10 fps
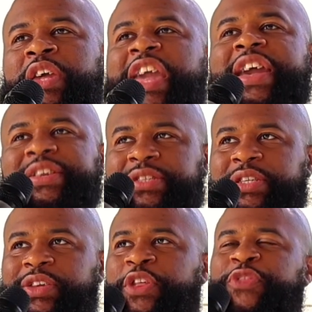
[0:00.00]
it,
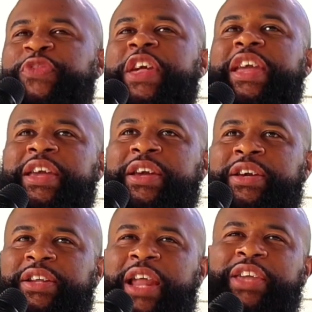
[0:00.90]
the thing,
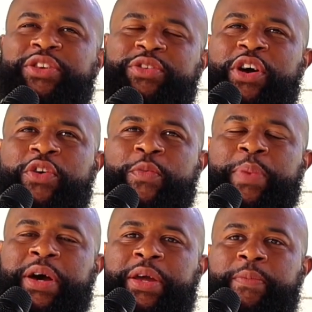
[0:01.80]
like, you know,
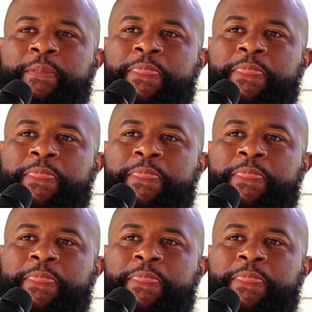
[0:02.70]
but